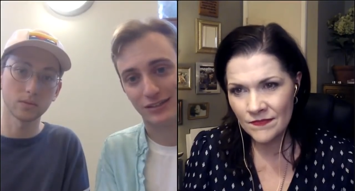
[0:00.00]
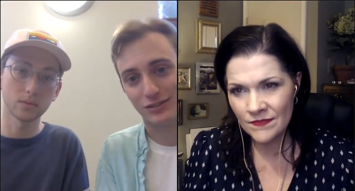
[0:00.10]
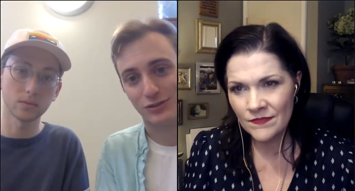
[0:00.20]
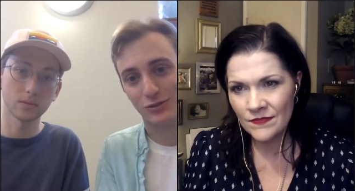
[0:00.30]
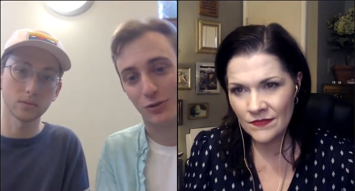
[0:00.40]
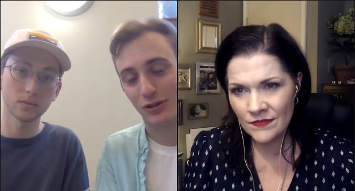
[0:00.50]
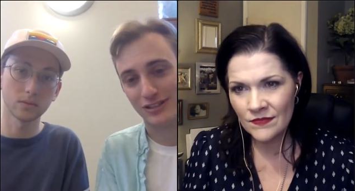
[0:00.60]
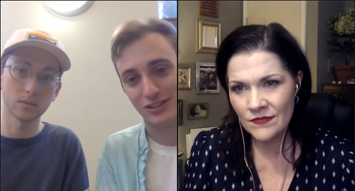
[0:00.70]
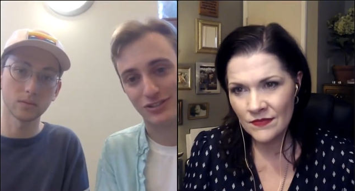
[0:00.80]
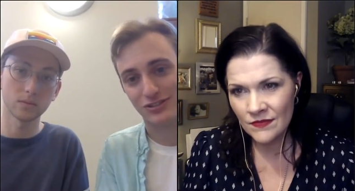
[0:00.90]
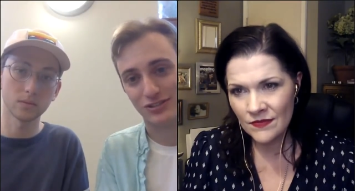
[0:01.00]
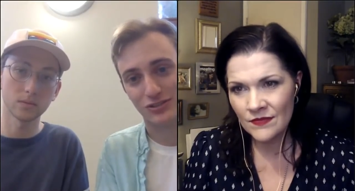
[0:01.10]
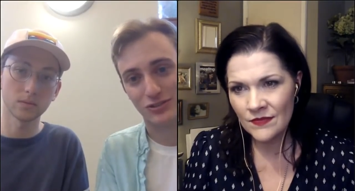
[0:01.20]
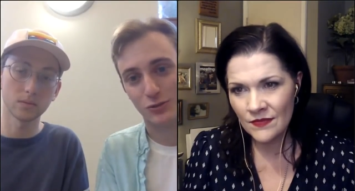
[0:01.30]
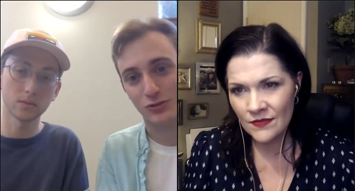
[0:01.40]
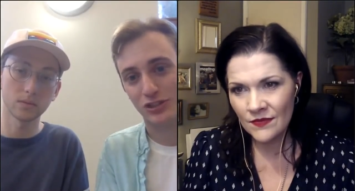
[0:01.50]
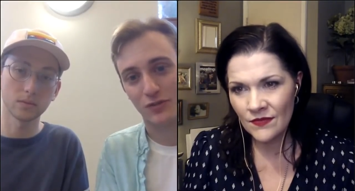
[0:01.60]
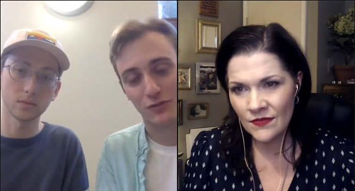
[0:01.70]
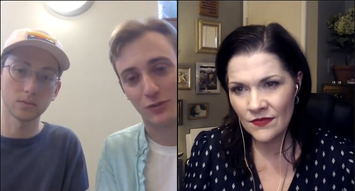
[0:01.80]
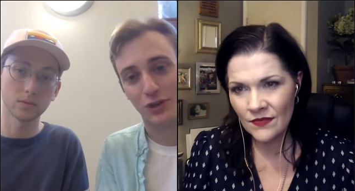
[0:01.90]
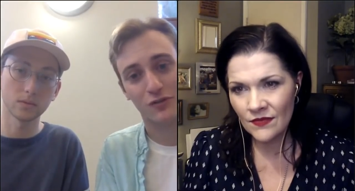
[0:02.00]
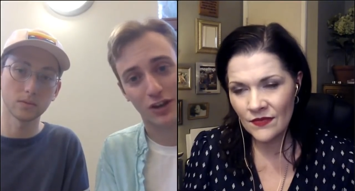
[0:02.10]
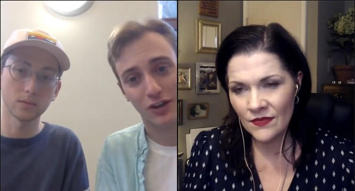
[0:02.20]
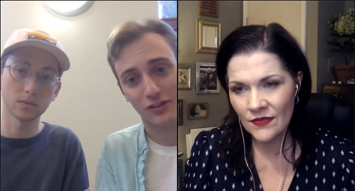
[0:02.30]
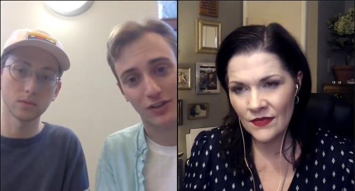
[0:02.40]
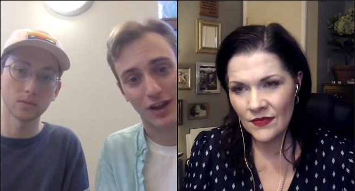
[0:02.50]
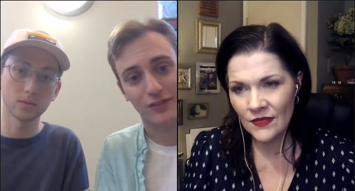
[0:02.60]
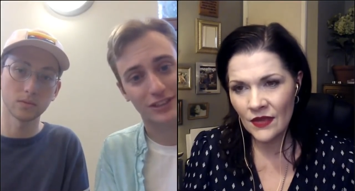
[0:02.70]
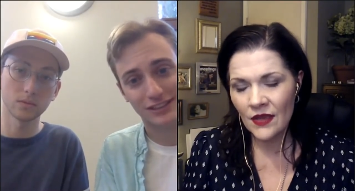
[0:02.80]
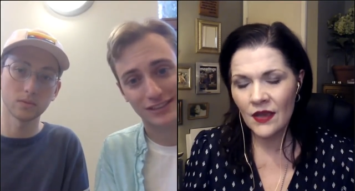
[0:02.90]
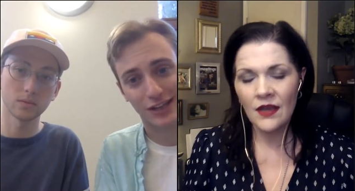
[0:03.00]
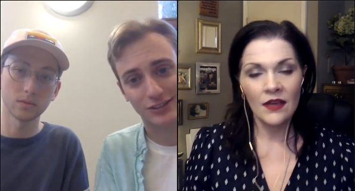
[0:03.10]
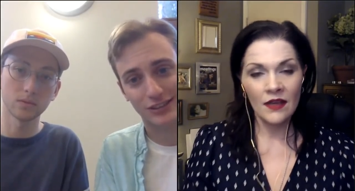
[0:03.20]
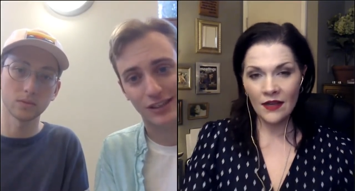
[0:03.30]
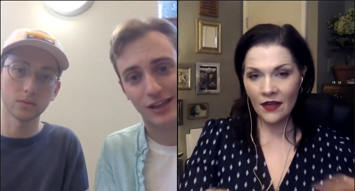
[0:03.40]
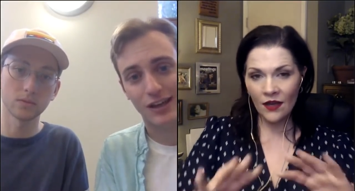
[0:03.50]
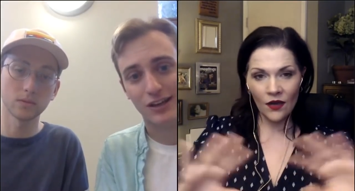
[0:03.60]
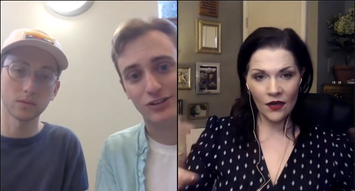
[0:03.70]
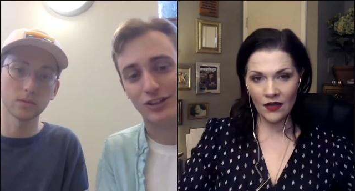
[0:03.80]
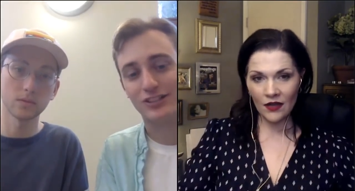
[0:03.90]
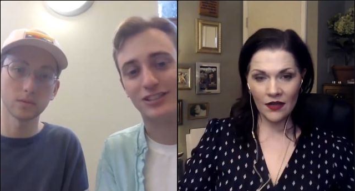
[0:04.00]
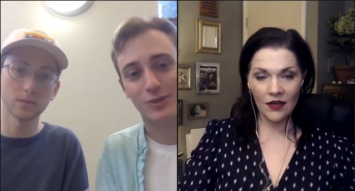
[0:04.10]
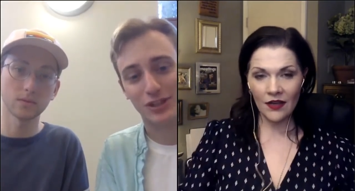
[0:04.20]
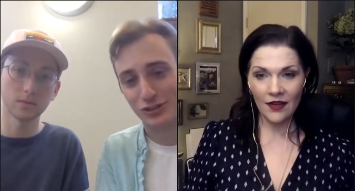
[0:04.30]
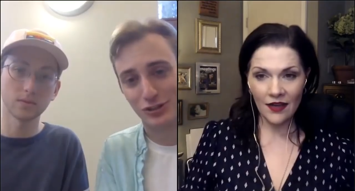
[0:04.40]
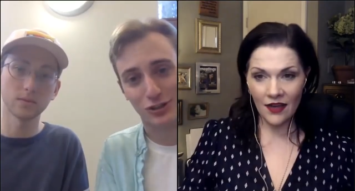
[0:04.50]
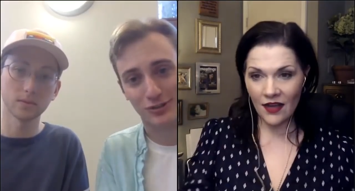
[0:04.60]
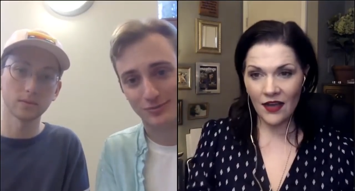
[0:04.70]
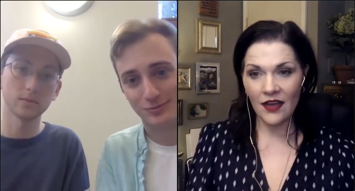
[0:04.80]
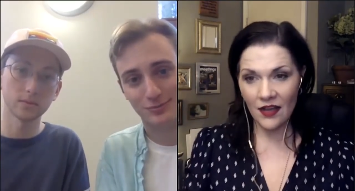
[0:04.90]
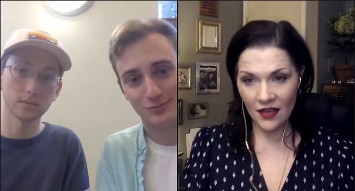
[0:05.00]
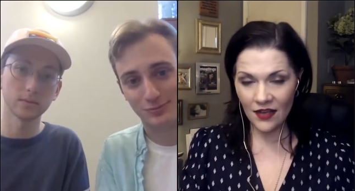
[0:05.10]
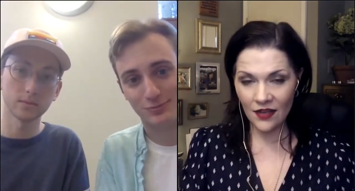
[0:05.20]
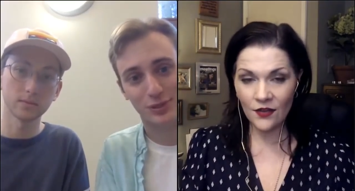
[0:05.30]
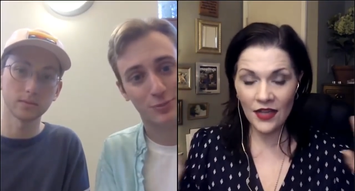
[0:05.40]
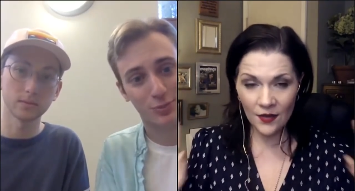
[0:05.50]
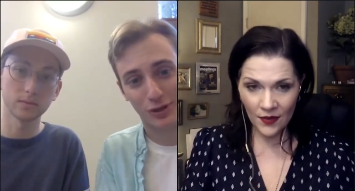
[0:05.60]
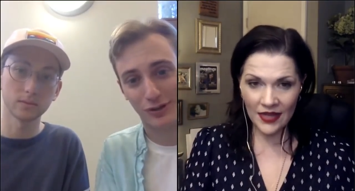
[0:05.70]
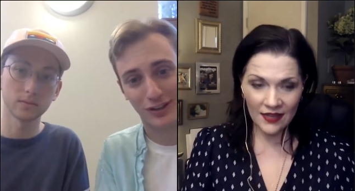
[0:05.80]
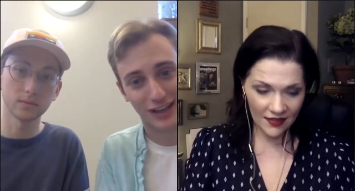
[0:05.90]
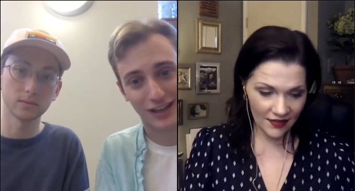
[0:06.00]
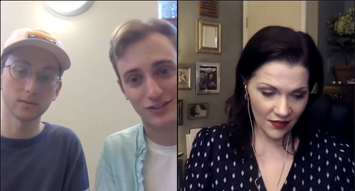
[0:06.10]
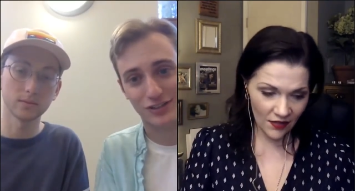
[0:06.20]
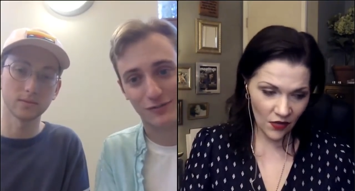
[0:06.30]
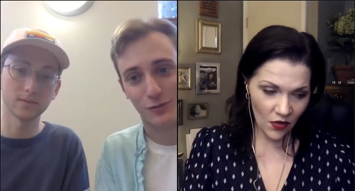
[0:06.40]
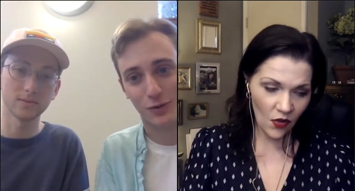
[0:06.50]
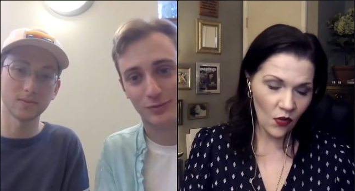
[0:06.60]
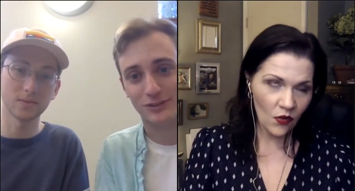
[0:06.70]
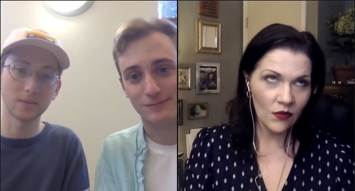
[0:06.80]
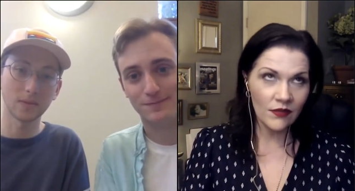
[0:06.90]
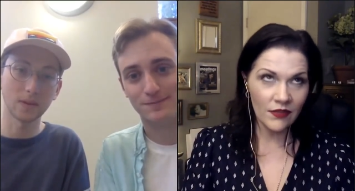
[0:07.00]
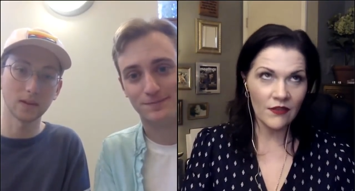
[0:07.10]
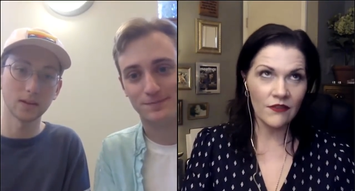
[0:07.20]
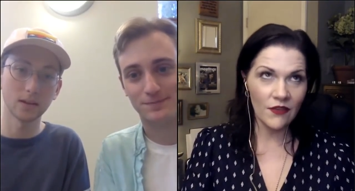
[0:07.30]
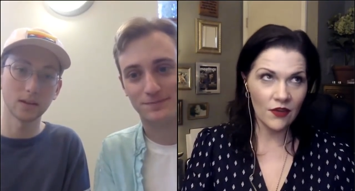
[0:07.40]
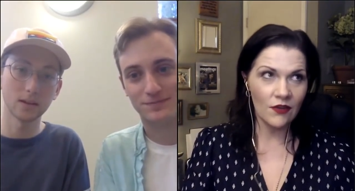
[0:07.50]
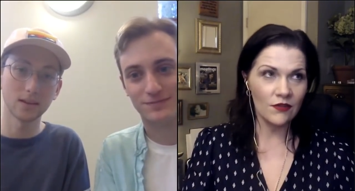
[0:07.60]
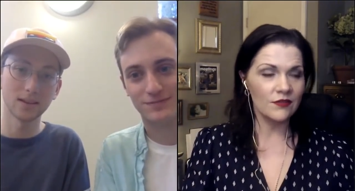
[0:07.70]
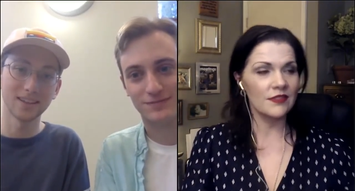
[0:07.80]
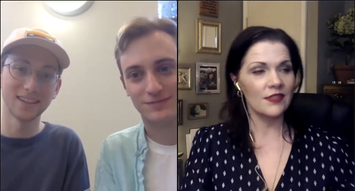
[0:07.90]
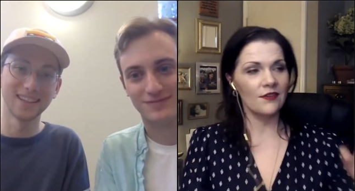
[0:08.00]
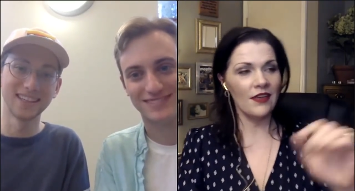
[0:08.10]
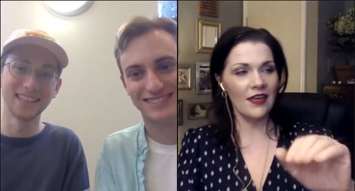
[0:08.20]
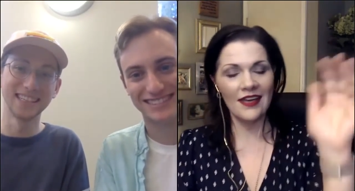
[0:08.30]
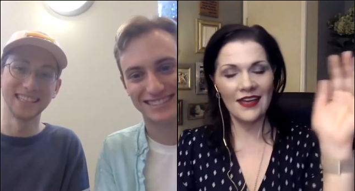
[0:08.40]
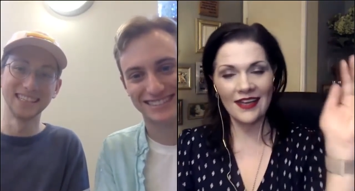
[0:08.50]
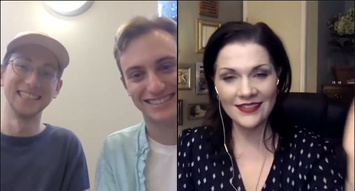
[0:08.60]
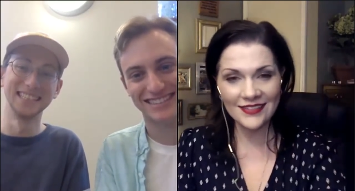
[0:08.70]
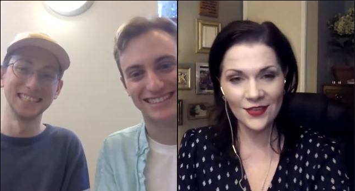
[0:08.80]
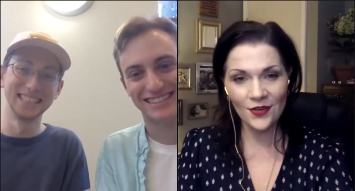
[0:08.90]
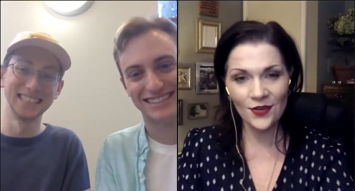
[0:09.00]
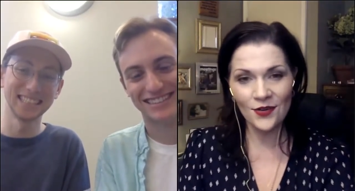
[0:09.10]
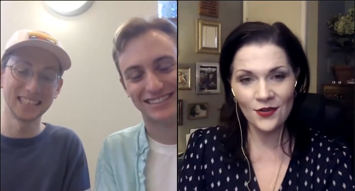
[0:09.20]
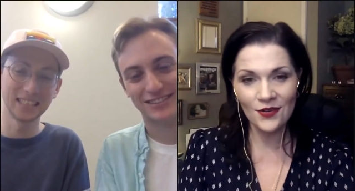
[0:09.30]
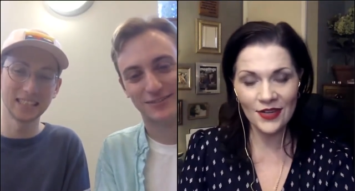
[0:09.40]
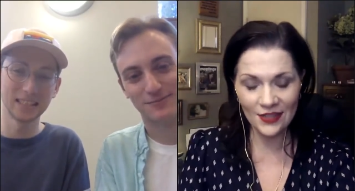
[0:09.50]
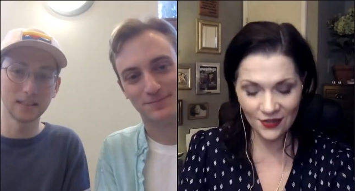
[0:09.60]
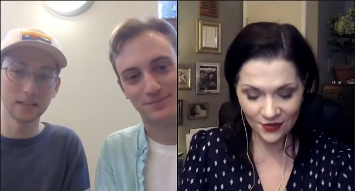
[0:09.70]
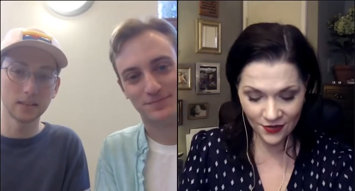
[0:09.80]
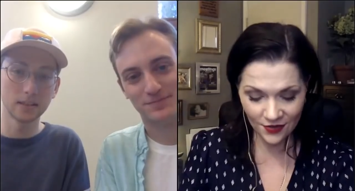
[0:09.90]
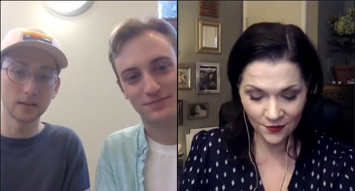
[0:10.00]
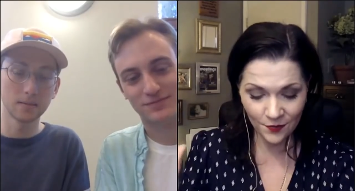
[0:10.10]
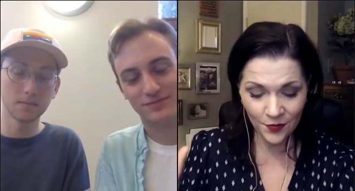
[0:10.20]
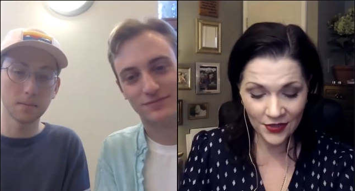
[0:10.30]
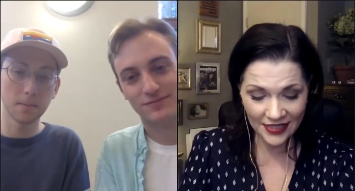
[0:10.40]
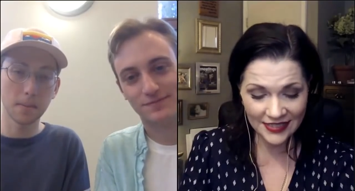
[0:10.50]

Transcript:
Speaker 1: to organizations and to schools either for free or very heavily discounted, just to make sure
Speaker 2: Okay, wait. Mm-hmm. Hold the phones. Okay. So you're putting